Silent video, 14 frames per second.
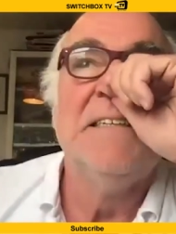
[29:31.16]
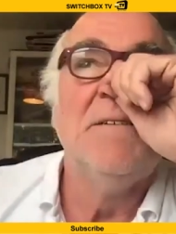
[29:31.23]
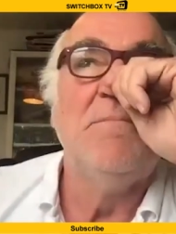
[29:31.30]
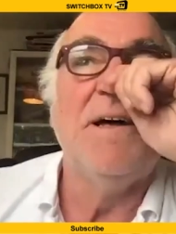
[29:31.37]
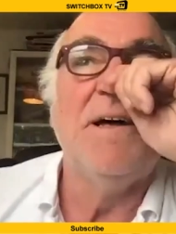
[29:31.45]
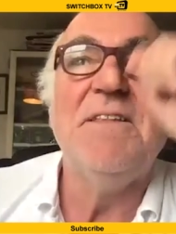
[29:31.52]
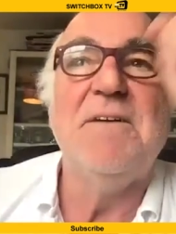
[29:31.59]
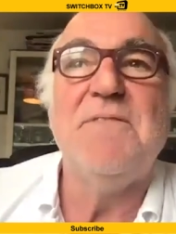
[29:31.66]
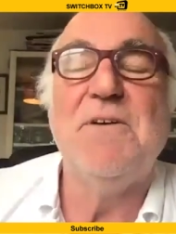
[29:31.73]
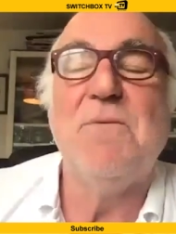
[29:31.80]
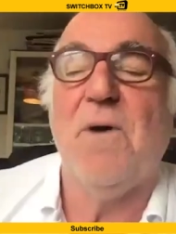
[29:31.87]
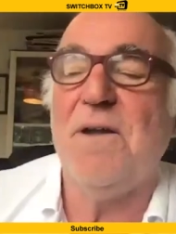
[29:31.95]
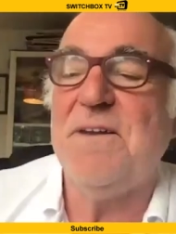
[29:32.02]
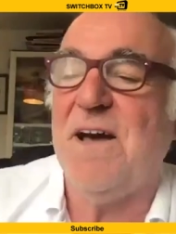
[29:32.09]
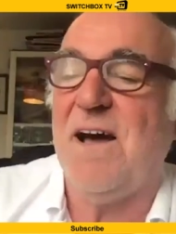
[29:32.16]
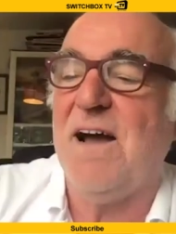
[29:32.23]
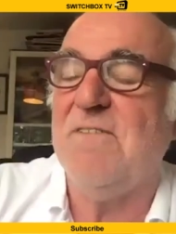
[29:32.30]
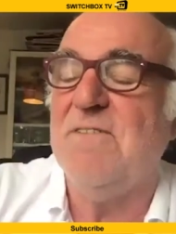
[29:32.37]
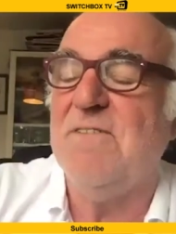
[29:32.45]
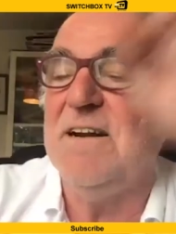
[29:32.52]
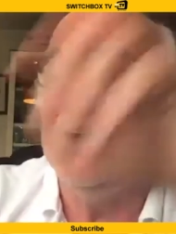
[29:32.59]
Yeah. But the one that I
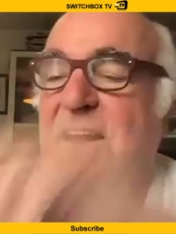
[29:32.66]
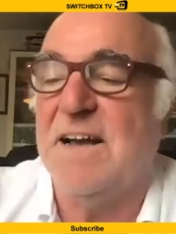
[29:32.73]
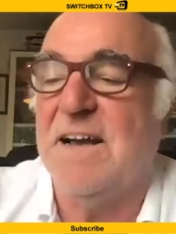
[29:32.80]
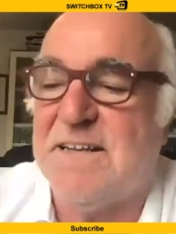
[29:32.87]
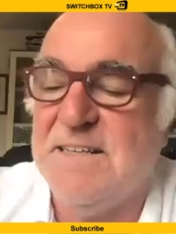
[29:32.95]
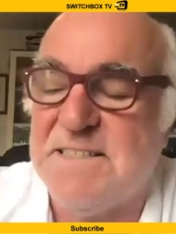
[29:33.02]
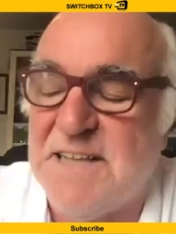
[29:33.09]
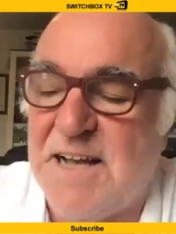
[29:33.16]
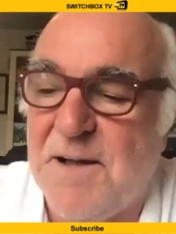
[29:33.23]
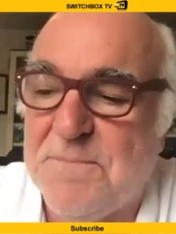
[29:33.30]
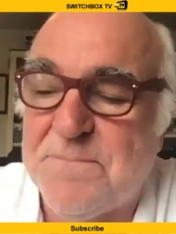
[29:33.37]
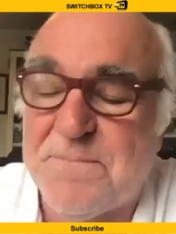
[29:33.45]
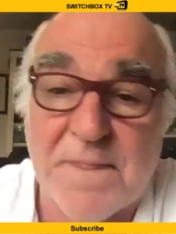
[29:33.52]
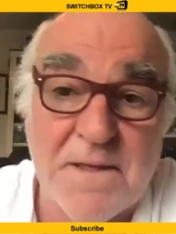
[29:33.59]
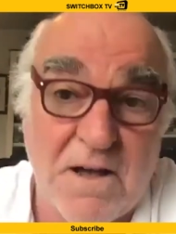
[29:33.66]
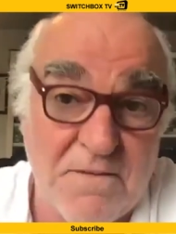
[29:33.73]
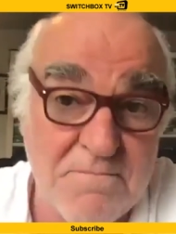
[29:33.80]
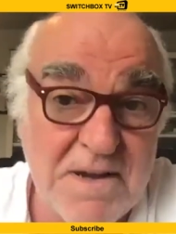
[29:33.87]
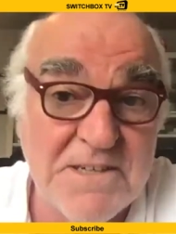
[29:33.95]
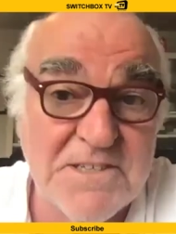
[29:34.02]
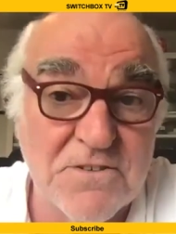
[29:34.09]
really like is, I've
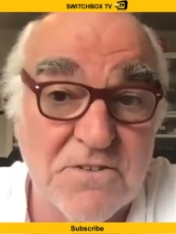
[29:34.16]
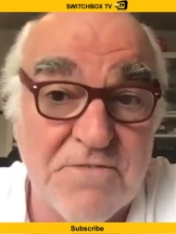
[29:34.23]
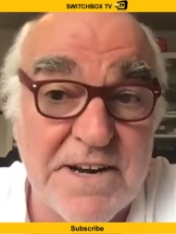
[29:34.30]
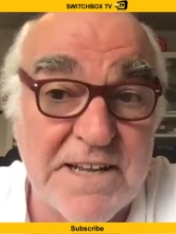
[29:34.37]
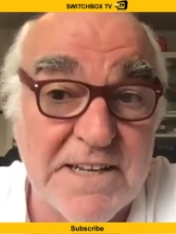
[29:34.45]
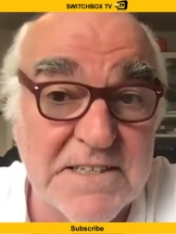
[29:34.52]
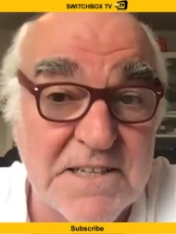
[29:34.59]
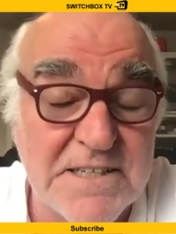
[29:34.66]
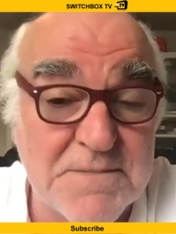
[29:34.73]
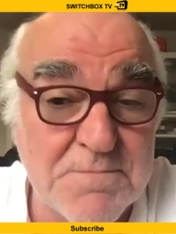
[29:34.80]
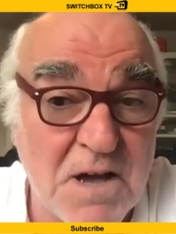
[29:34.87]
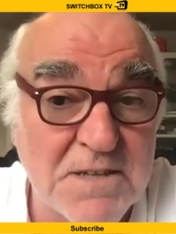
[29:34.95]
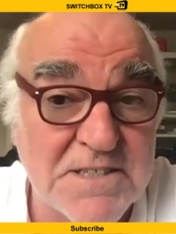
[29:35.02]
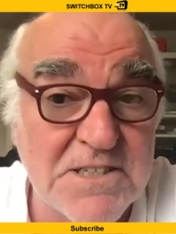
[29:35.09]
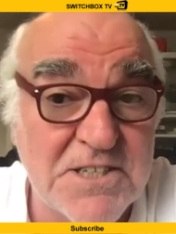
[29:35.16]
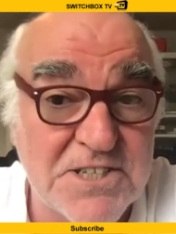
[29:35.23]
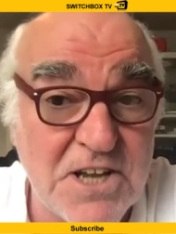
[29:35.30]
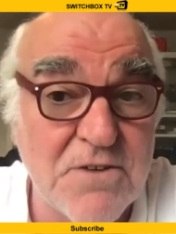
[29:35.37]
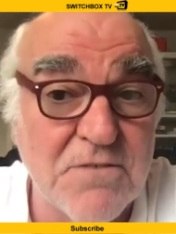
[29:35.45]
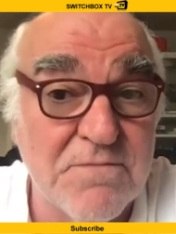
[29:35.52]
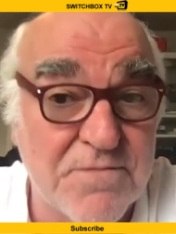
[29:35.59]
mentioned already, it's Martin
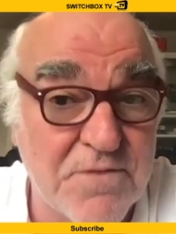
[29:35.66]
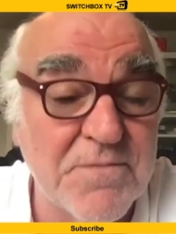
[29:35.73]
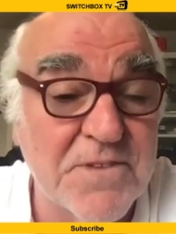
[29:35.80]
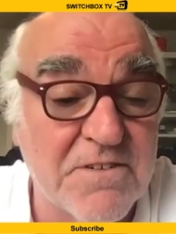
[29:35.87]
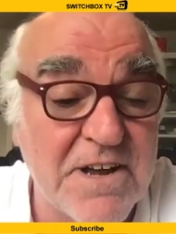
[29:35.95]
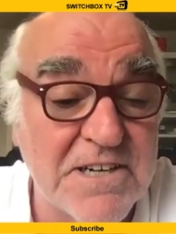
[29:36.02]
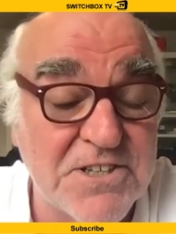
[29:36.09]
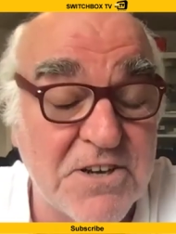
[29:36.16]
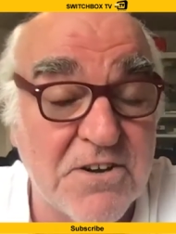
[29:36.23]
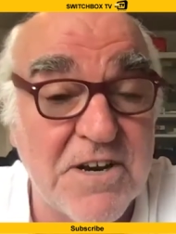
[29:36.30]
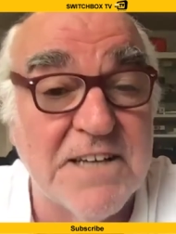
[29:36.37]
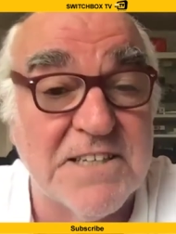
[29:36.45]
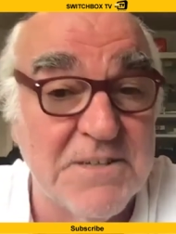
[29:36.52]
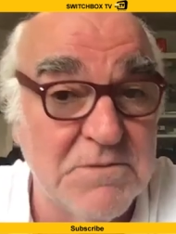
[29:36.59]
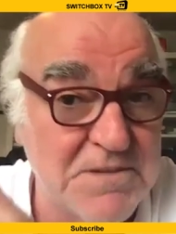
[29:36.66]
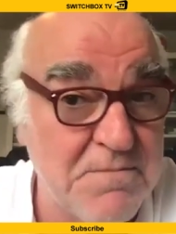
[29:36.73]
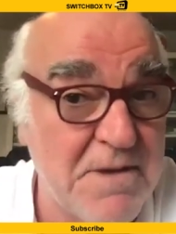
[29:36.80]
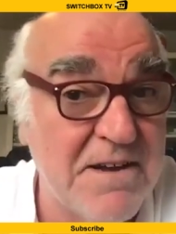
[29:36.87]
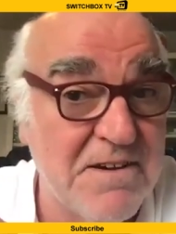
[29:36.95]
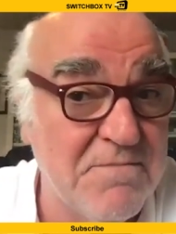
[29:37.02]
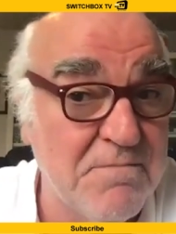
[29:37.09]
Sohn from The Greatest Show on Legs. He was a
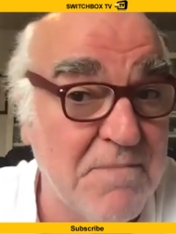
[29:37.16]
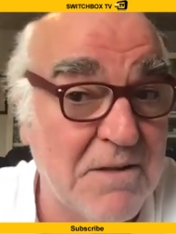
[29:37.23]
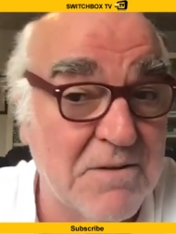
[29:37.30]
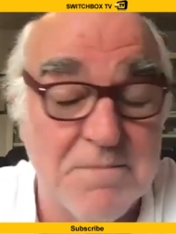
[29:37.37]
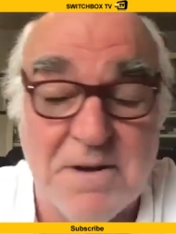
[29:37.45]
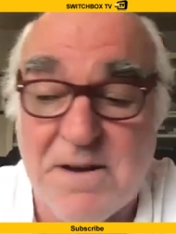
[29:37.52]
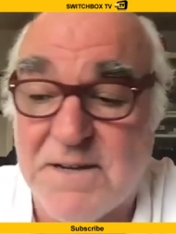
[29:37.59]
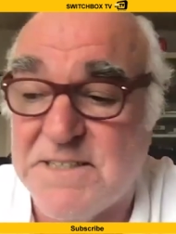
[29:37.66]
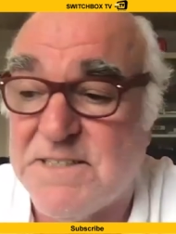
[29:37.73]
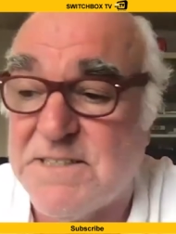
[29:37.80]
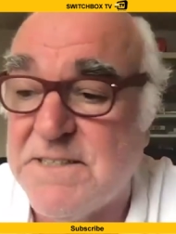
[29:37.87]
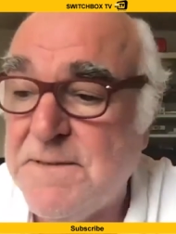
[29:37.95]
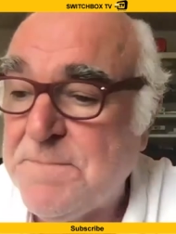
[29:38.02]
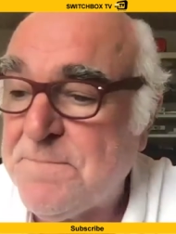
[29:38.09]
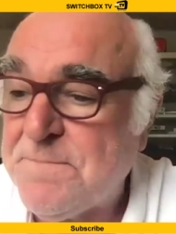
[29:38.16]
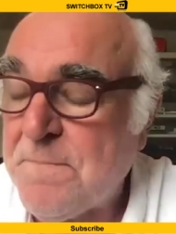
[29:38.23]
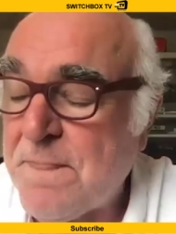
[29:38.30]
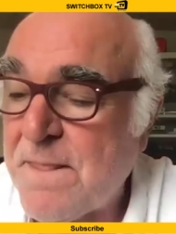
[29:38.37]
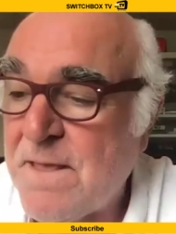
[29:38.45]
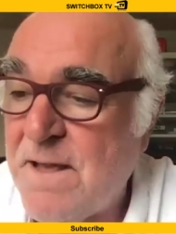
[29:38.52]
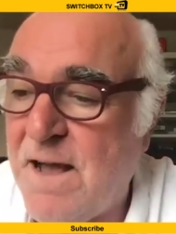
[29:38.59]
mate of Malcolm Hardy's.
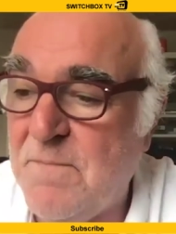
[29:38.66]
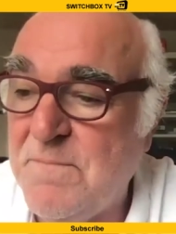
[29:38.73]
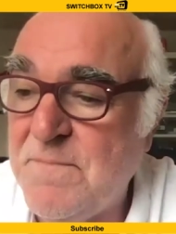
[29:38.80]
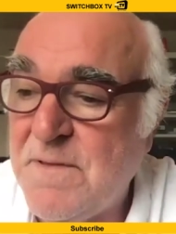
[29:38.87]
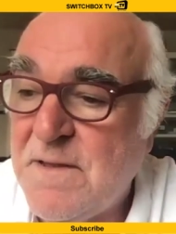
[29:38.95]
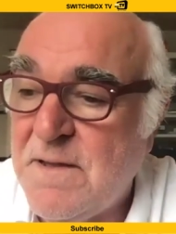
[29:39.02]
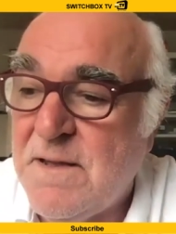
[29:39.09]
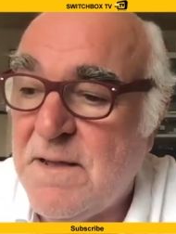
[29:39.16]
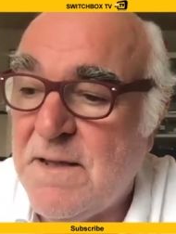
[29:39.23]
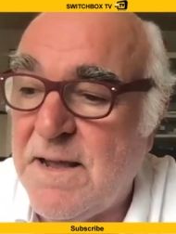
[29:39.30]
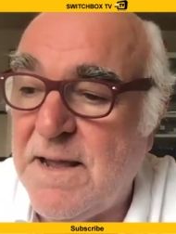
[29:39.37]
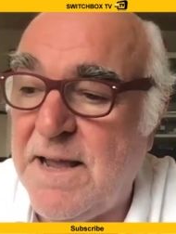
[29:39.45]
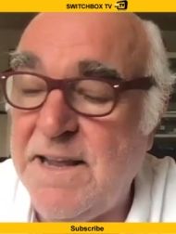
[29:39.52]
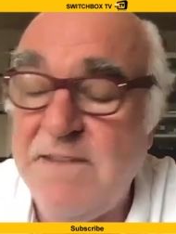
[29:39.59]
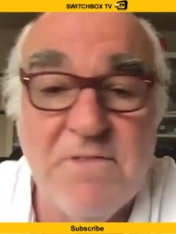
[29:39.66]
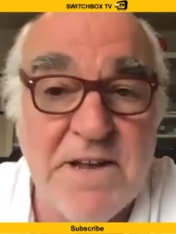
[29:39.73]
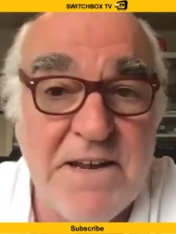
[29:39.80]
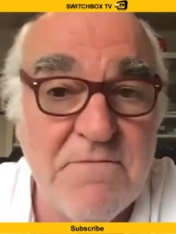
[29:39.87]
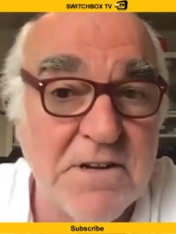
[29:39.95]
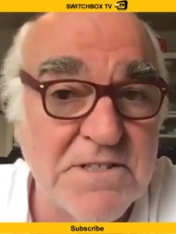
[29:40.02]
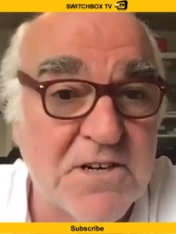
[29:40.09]

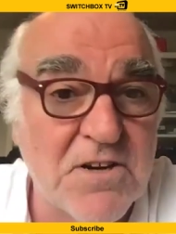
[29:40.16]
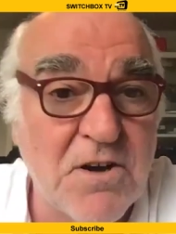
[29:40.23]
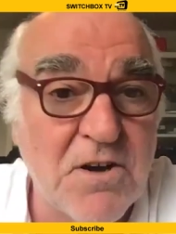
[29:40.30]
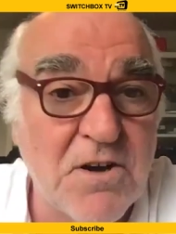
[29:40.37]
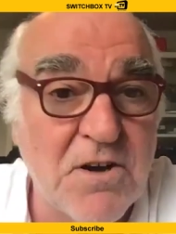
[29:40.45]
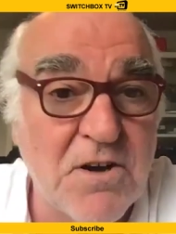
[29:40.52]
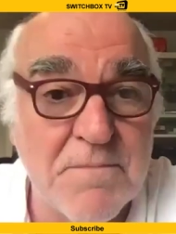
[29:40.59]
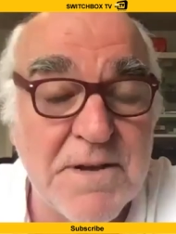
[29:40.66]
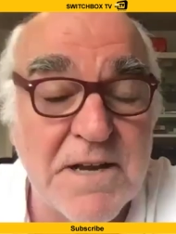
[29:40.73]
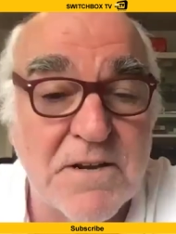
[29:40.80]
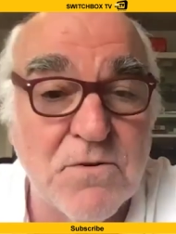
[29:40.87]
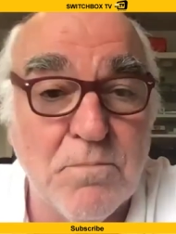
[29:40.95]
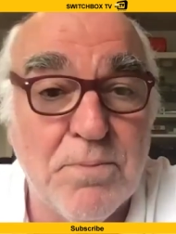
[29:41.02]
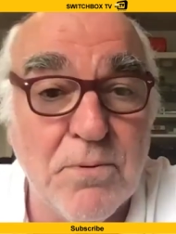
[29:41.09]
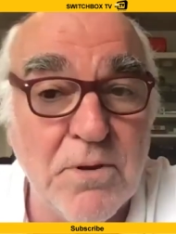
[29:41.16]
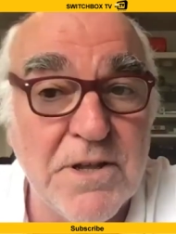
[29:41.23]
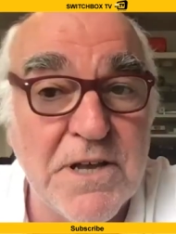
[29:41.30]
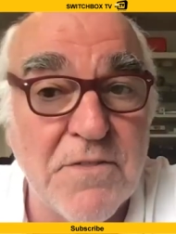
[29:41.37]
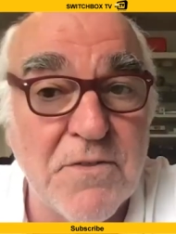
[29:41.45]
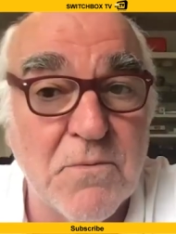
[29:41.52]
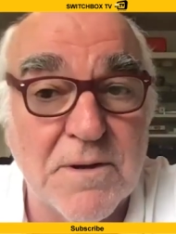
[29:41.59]
He runs a comedy club here called Pull the
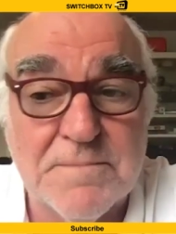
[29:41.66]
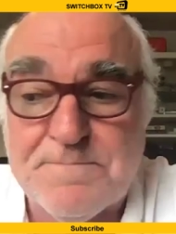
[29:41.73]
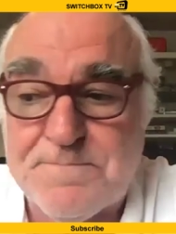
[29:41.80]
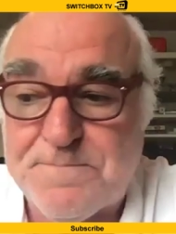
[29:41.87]
Other One.